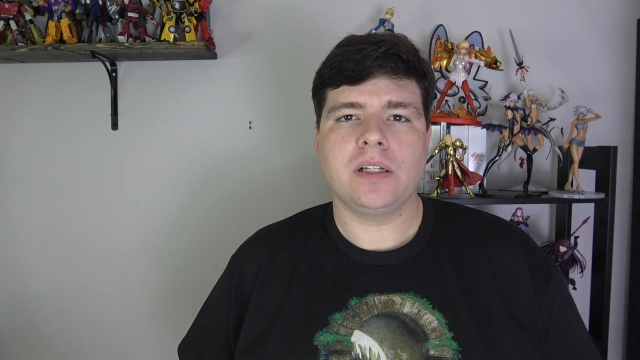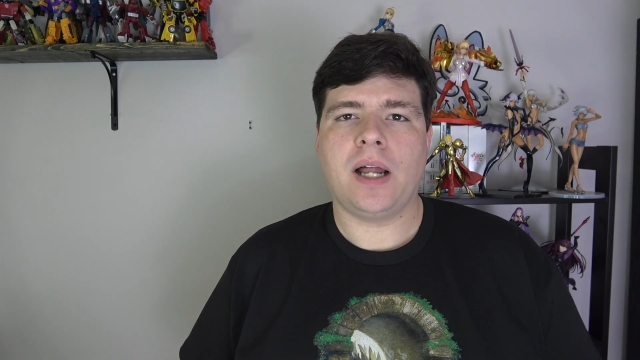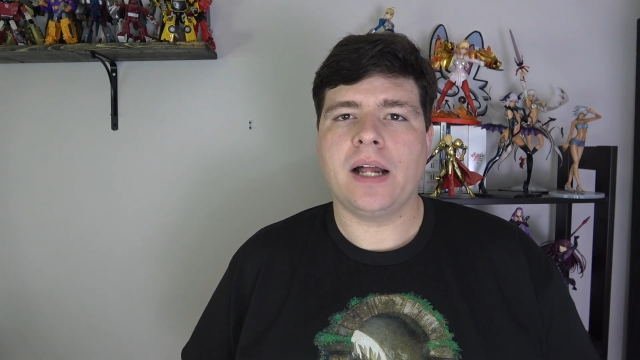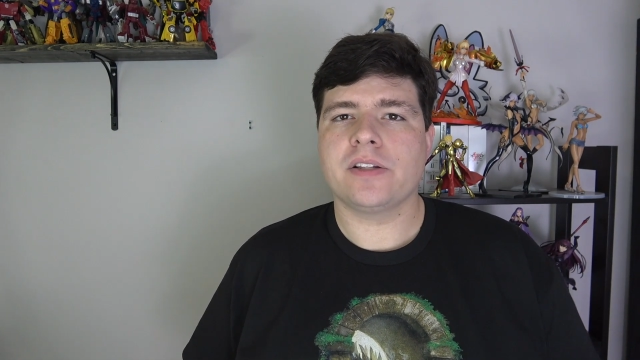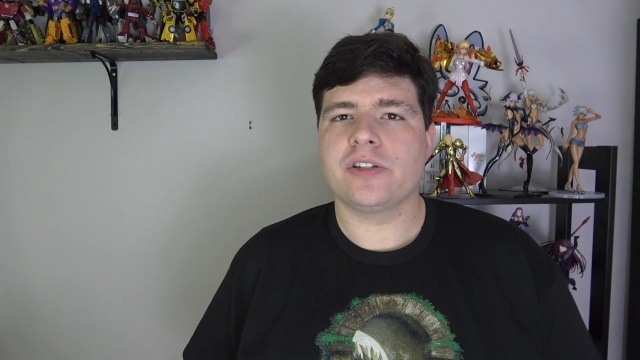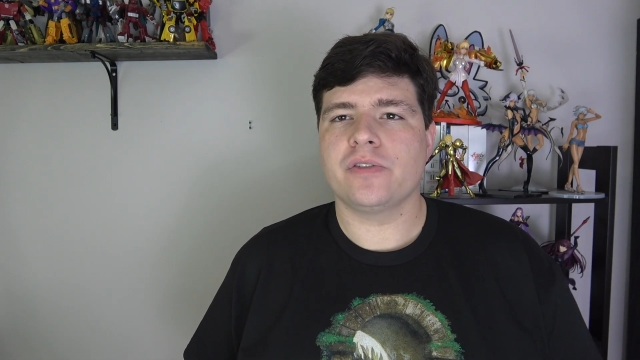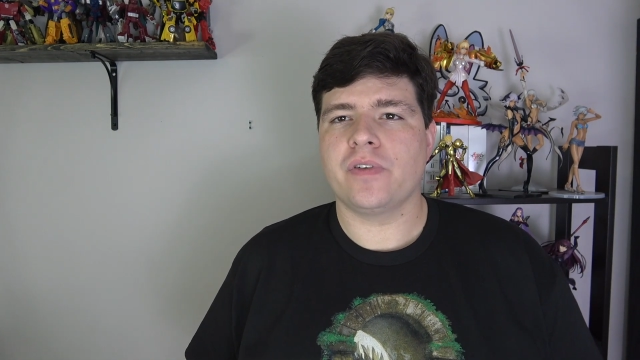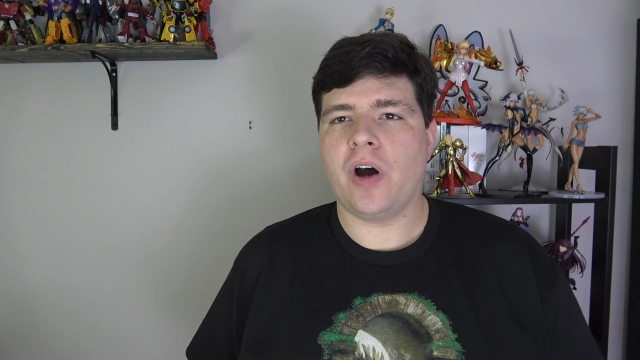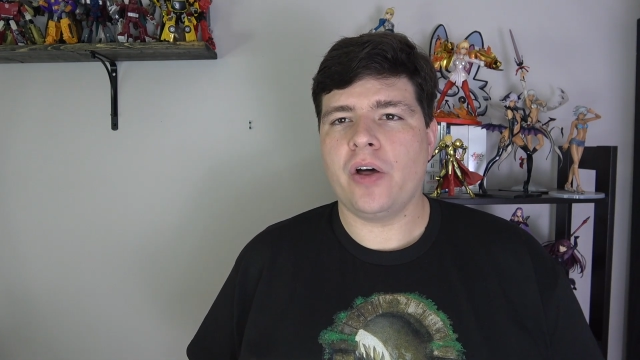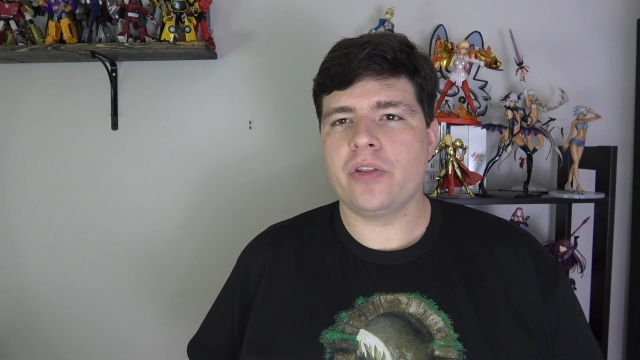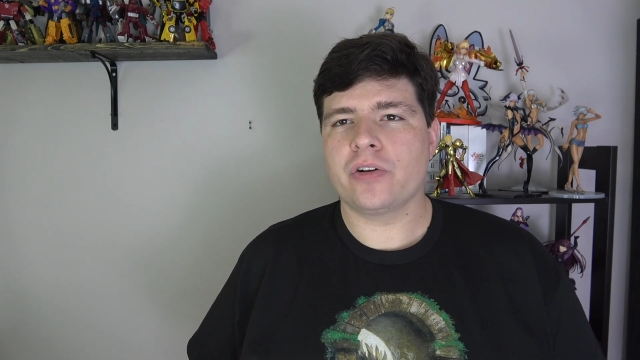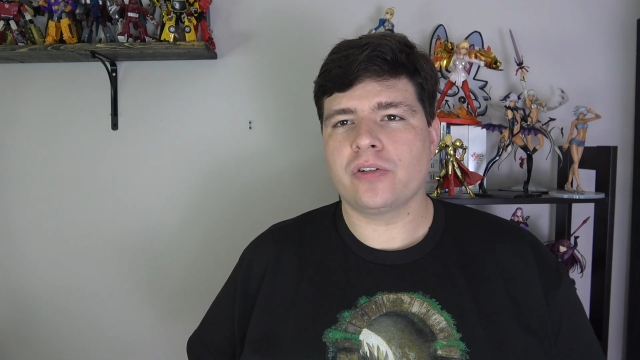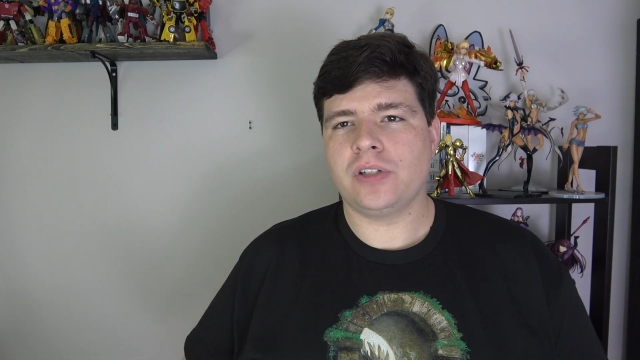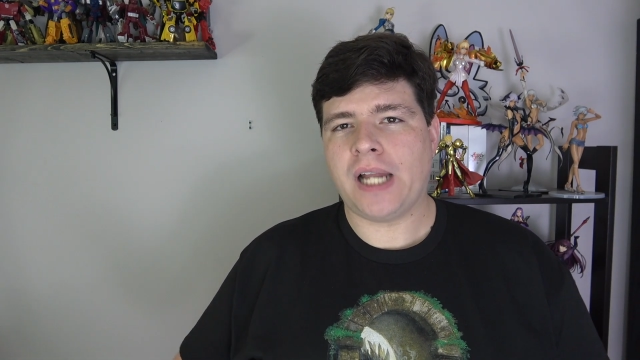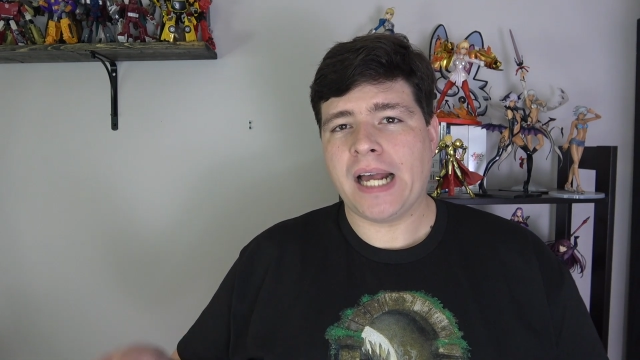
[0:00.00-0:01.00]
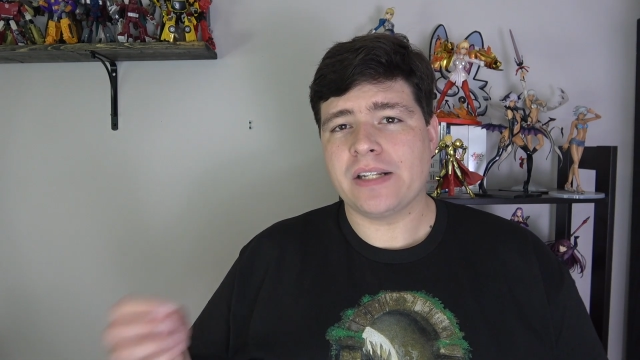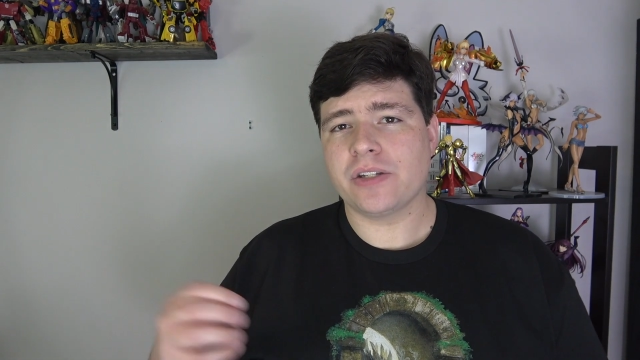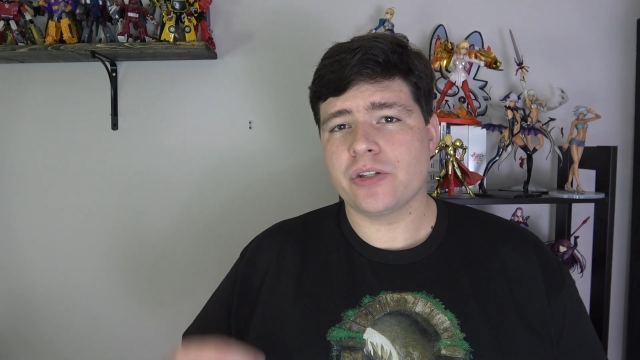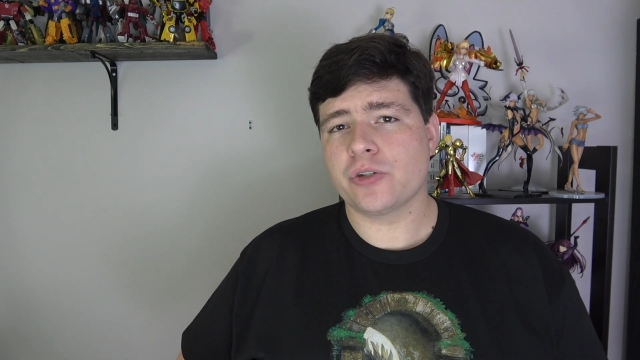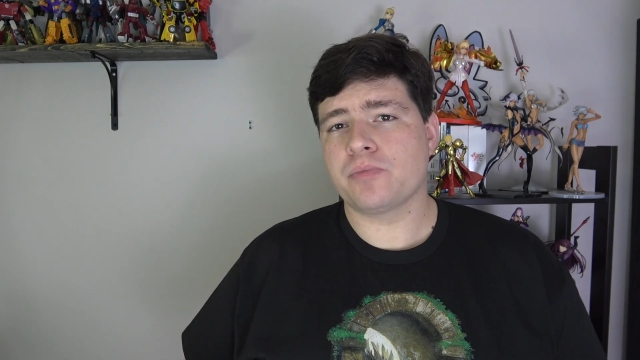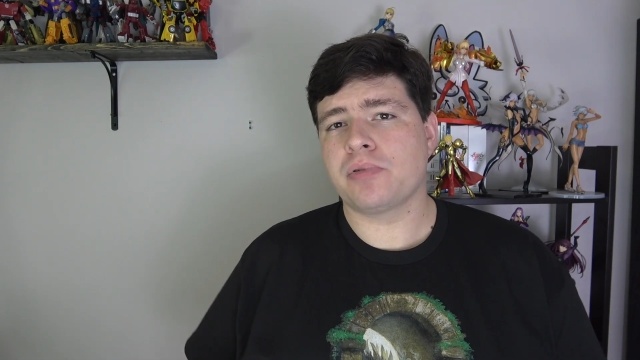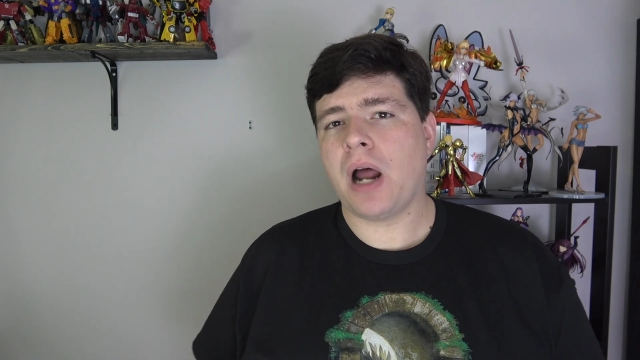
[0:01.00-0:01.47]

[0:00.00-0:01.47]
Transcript: lots of other licensed